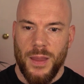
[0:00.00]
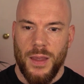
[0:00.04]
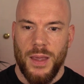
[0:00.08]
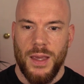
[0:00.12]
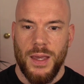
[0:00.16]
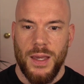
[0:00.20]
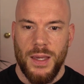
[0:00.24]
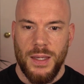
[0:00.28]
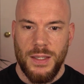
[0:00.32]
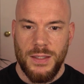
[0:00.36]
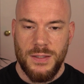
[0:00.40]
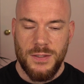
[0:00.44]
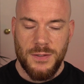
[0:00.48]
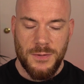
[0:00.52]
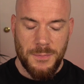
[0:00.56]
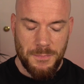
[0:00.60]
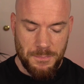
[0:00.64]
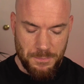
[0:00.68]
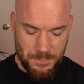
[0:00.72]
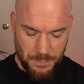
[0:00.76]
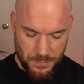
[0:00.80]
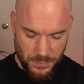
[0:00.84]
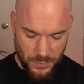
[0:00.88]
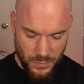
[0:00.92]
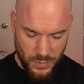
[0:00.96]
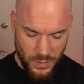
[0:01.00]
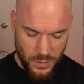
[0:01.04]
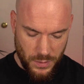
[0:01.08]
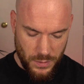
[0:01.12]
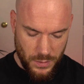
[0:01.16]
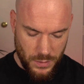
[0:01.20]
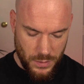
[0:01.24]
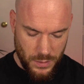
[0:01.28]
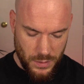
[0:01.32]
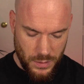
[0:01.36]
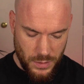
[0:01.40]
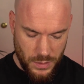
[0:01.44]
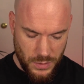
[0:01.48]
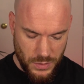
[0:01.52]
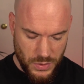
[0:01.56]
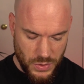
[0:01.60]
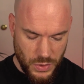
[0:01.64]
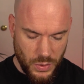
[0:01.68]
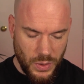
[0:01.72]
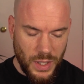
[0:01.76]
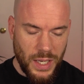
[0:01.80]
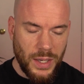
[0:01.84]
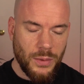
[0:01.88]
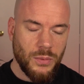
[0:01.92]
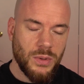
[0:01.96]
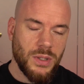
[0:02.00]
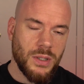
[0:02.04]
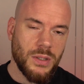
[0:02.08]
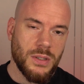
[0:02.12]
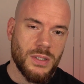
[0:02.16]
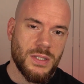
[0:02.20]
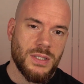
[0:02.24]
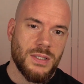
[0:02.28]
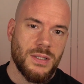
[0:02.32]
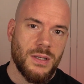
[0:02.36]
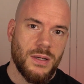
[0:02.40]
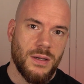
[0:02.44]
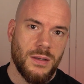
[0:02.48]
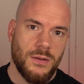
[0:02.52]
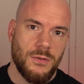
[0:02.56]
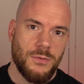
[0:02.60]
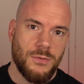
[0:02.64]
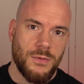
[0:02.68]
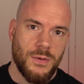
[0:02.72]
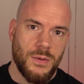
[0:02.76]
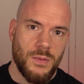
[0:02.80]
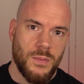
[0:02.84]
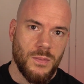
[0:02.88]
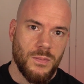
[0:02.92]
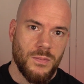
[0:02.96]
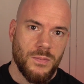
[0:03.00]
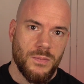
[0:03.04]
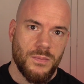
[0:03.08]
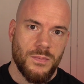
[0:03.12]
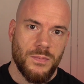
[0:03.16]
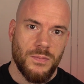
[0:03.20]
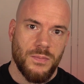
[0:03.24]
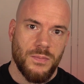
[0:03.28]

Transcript: And so how are you going to start the film?